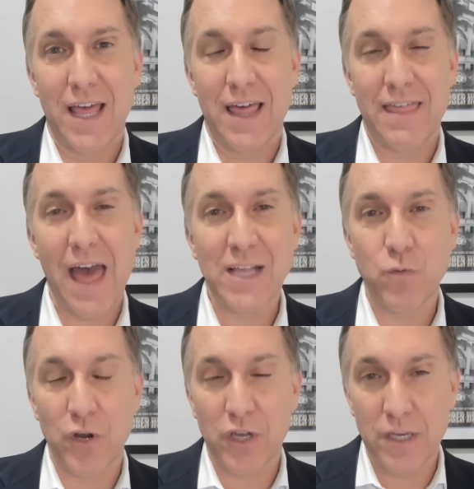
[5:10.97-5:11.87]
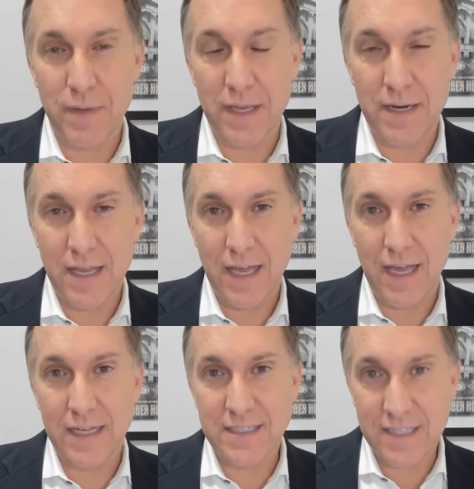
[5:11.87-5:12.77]
that's where it could have been
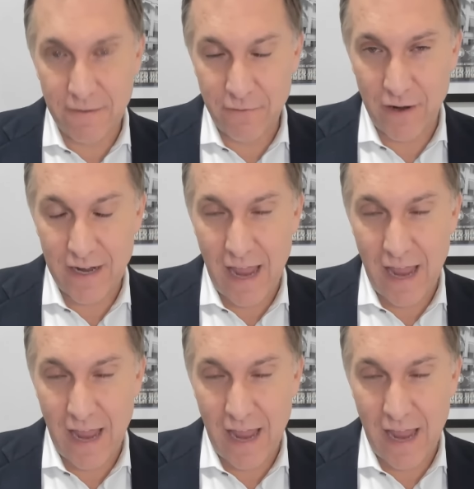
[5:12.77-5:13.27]
different.